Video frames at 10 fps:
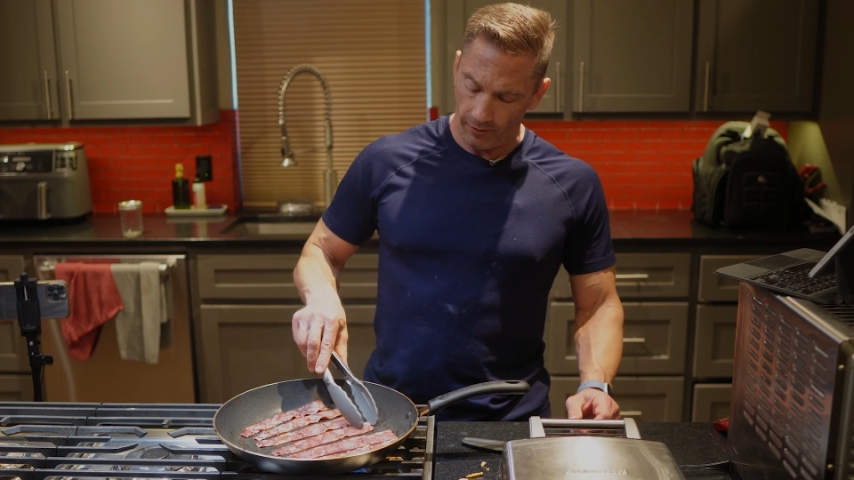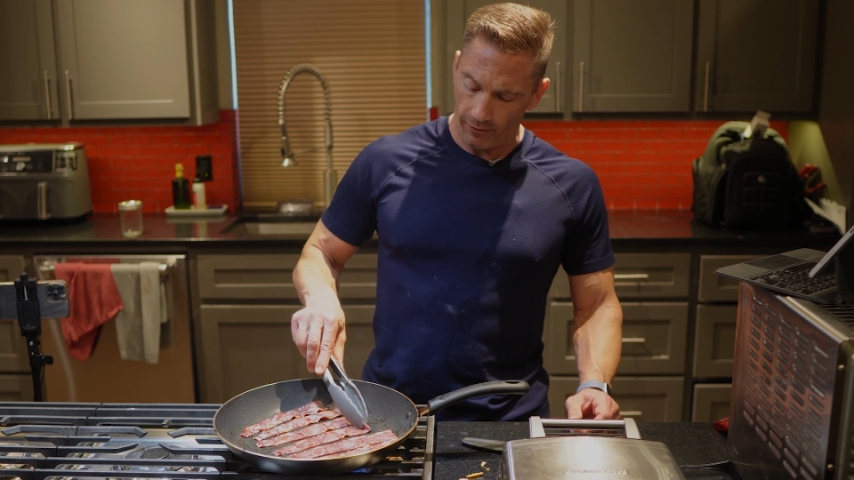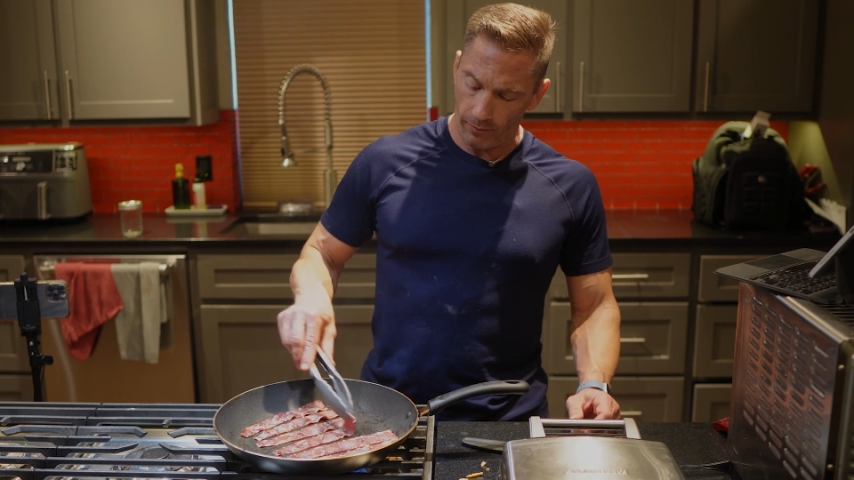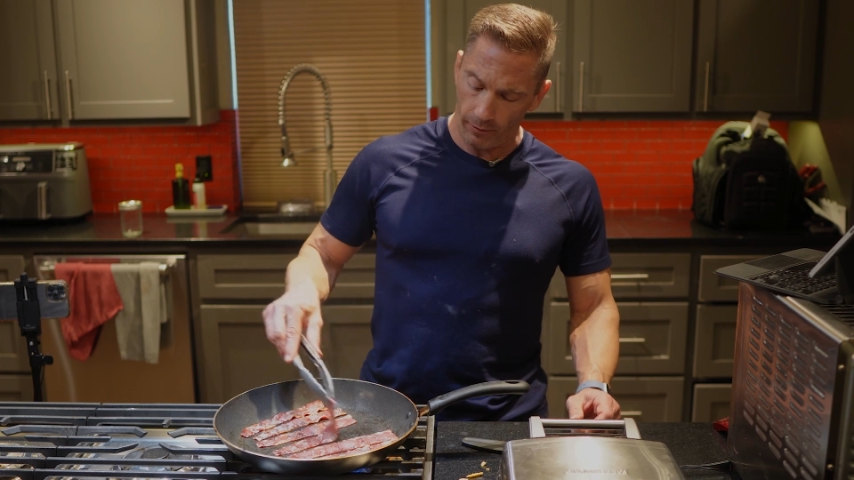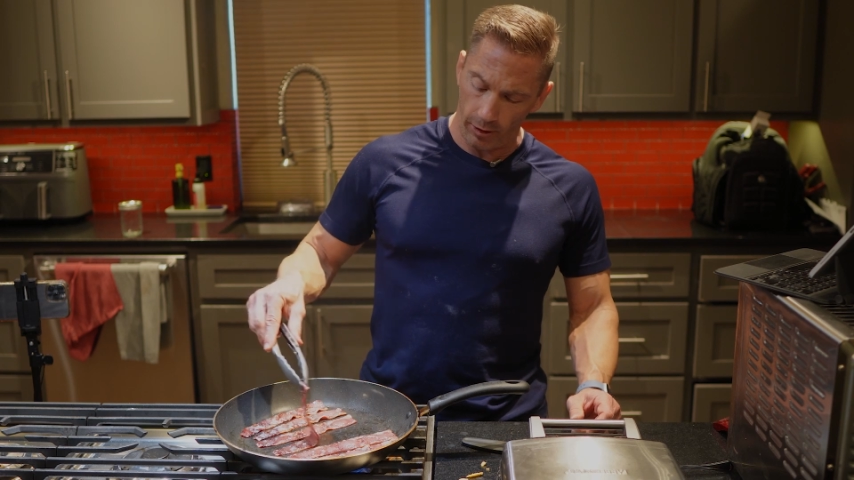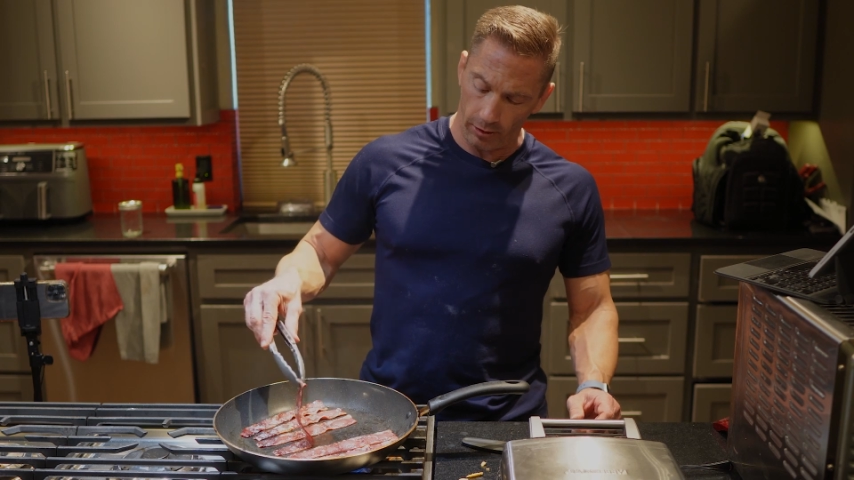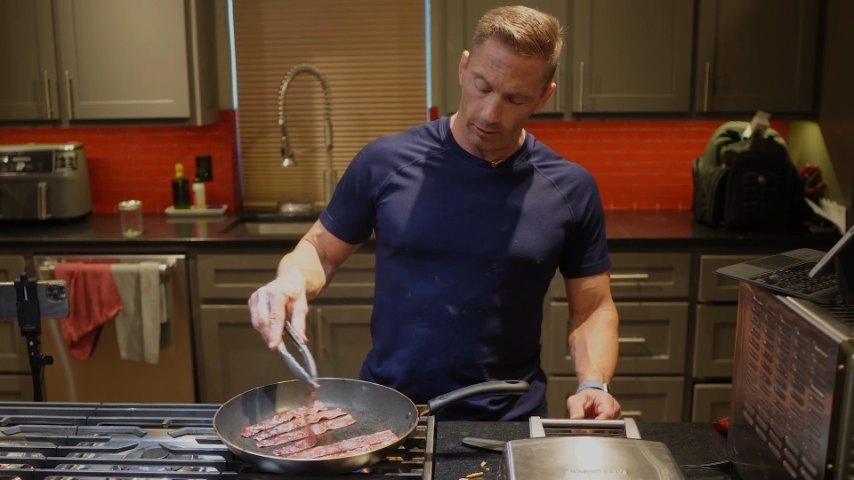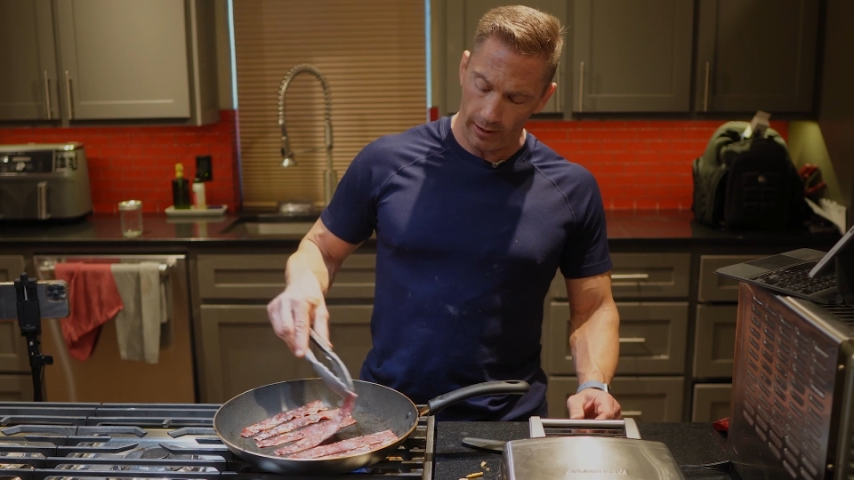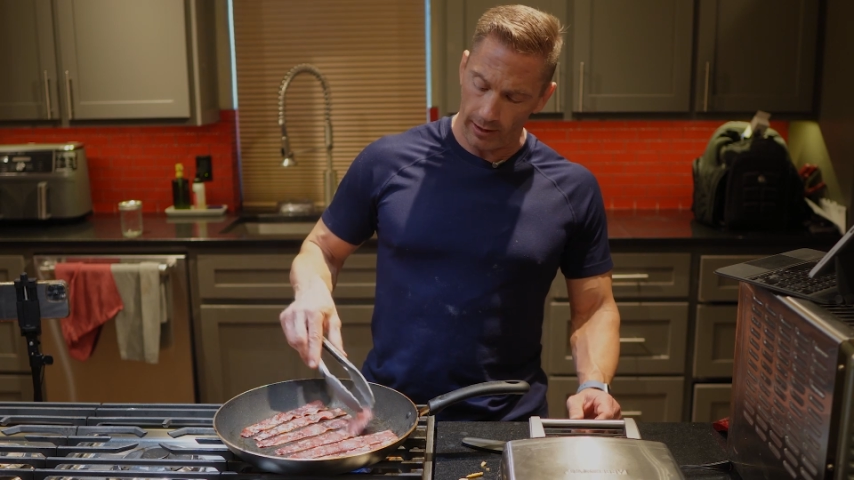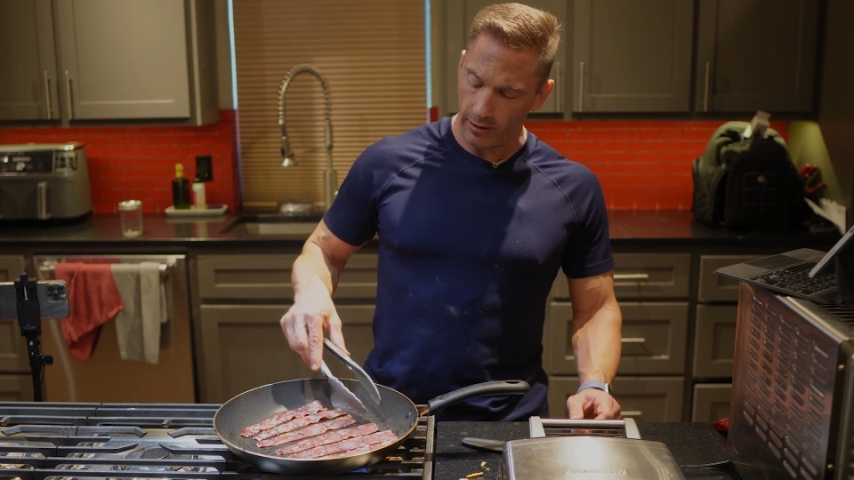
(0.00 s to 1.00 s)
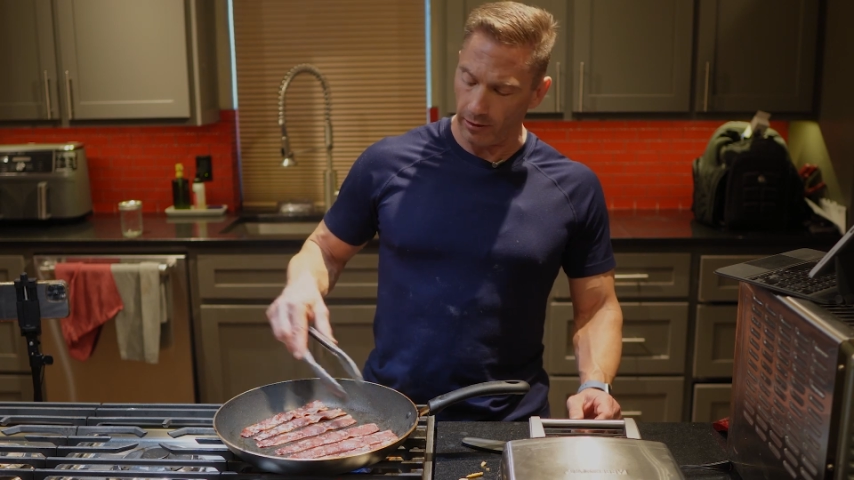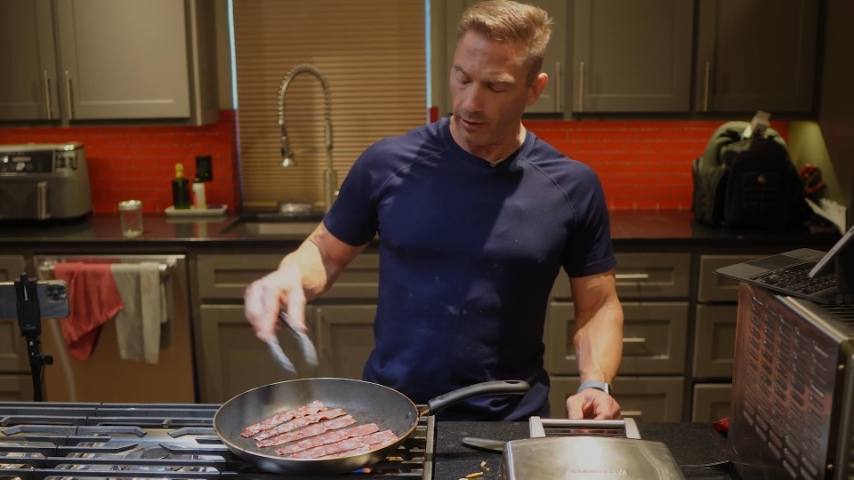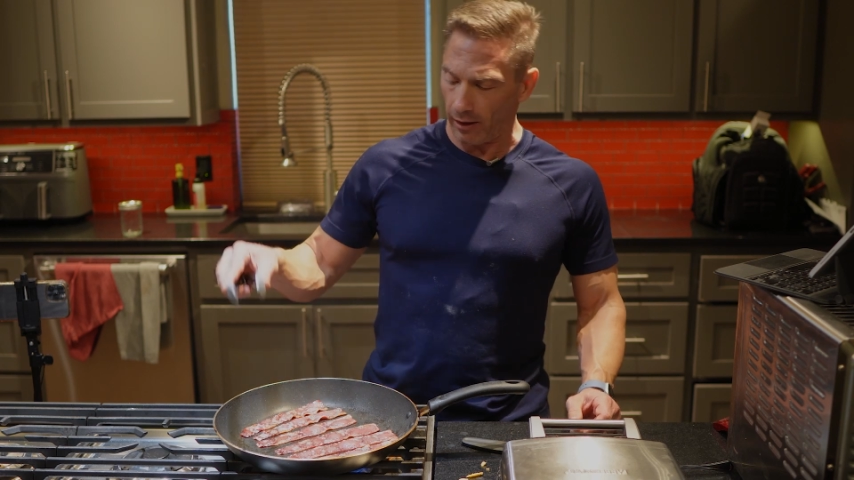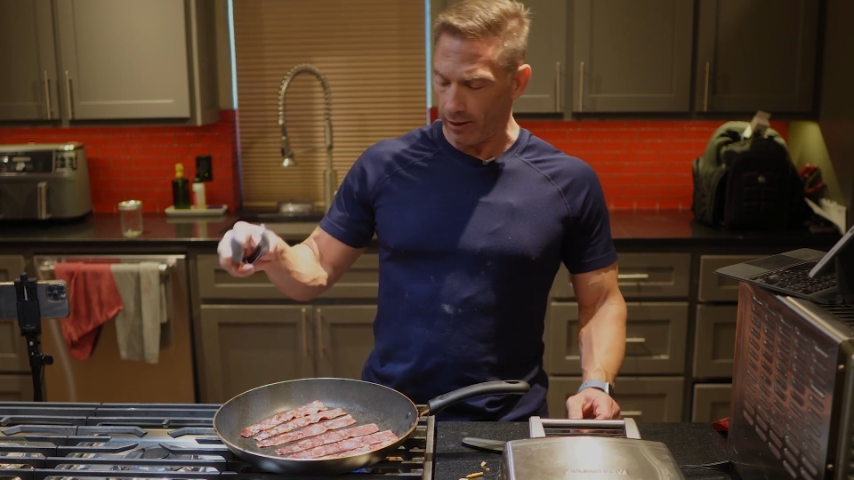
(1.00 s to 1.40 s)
You can cook a little extra.